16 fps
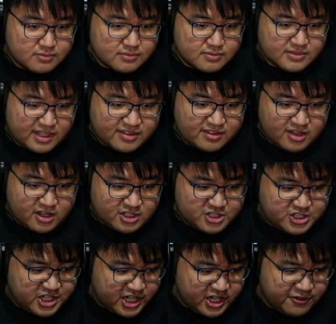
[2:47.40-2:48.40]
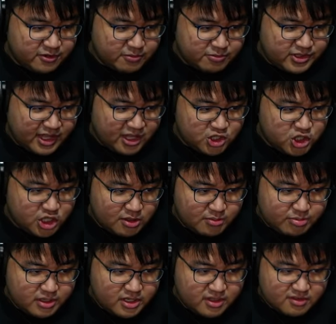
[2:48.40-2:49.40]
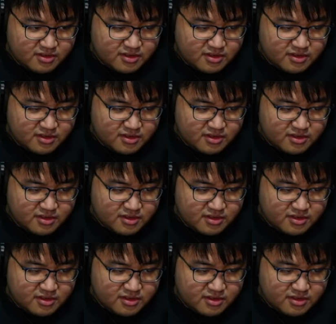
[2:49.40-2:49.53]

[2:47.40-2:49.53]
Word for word: That's Keqing from Genshin Impact.